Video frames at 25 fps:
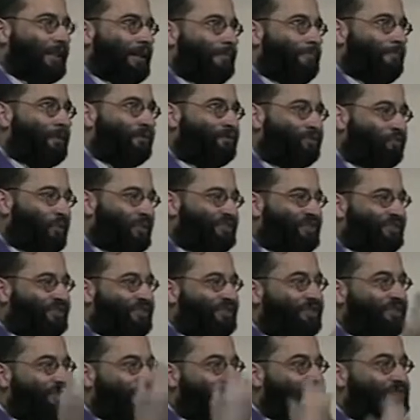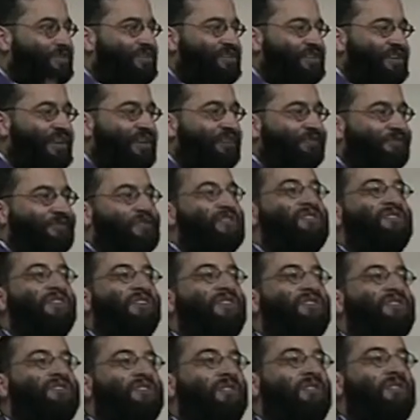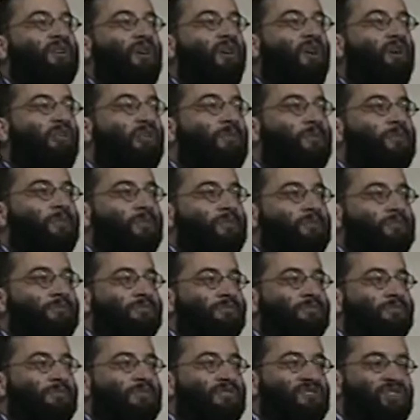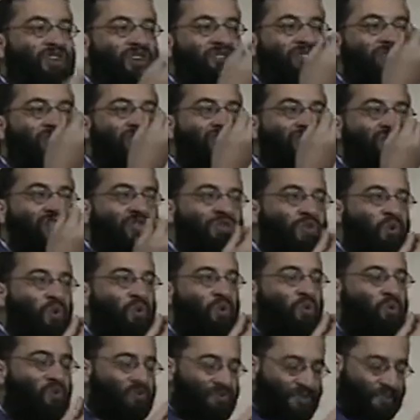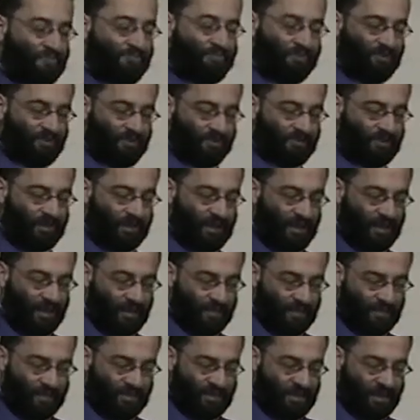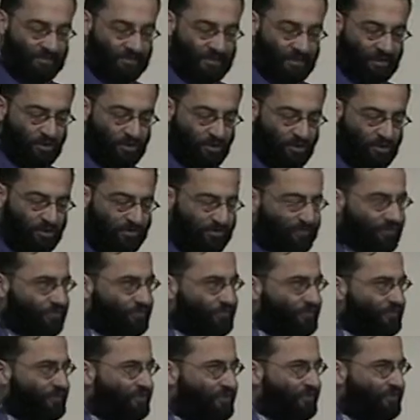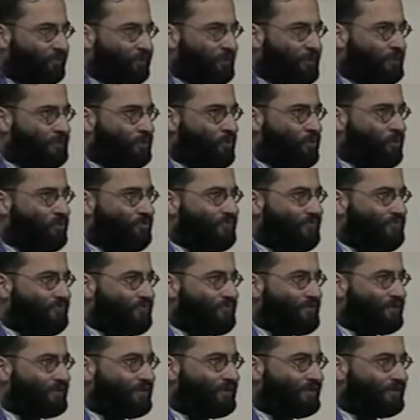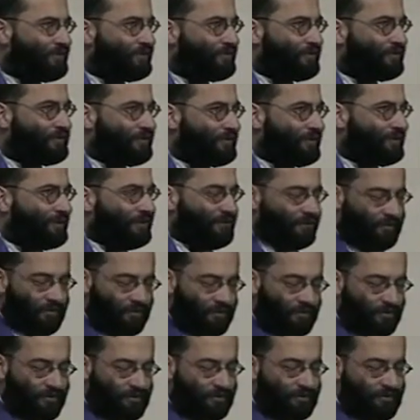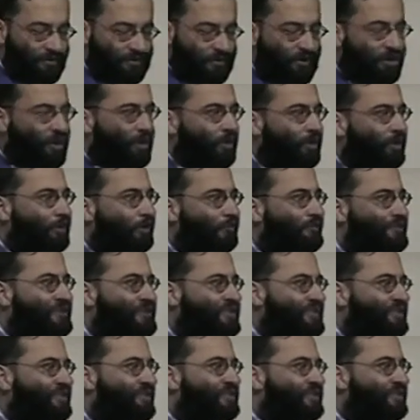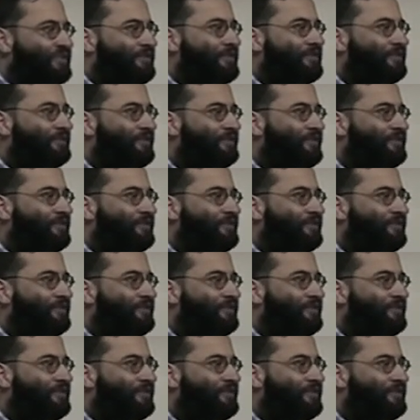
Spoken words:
But what he did on himself is horrible. He changes his nose, he puts a chemical to remove the color of his skin.